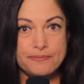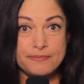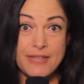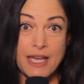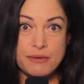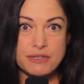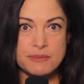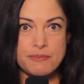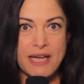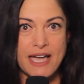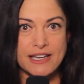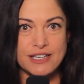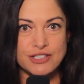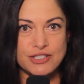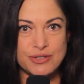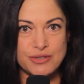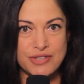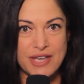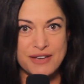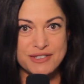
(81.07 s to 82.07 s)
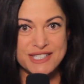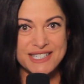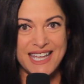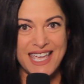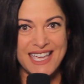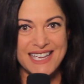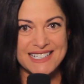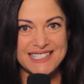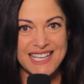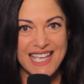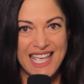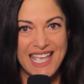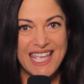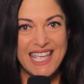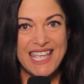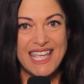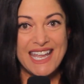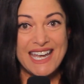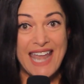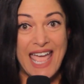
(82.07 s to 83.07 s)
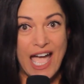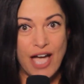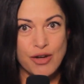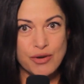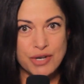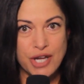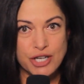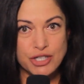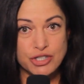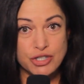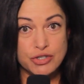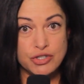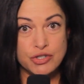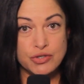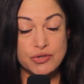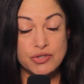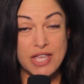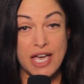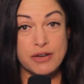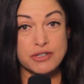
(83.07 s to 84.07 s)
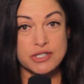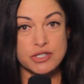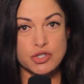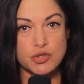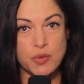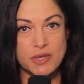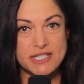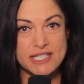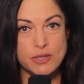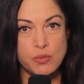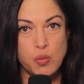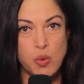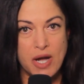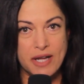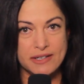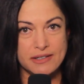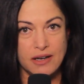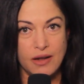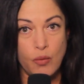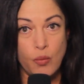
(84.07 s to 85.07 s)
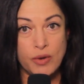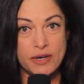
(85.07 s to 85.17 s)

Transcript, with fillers: That was back in 2008. Now cut to 2021,